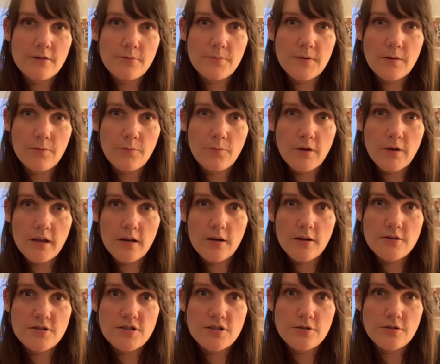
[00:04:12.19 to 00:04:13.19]
bit
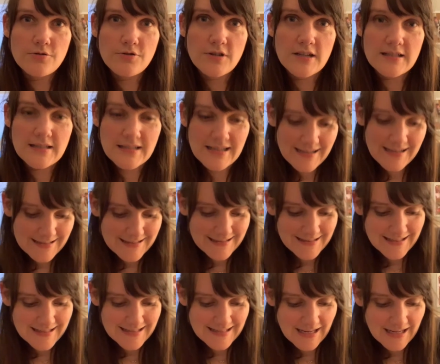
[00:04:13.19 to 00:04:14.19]
weird to translate because it
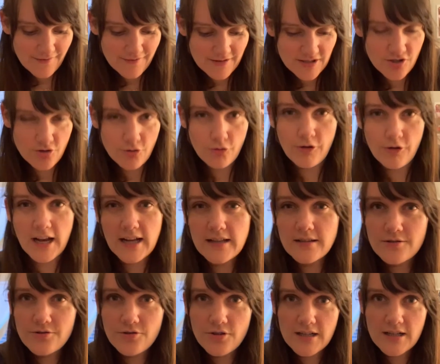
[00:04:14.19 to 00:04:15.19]
doesn't have a
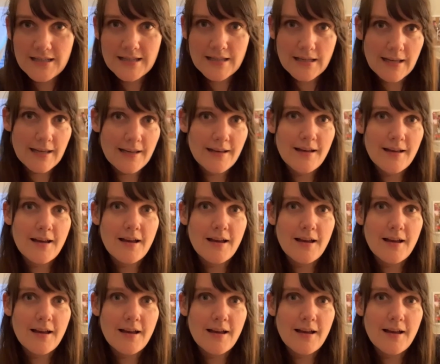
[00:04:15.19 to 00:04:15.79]
direct translation,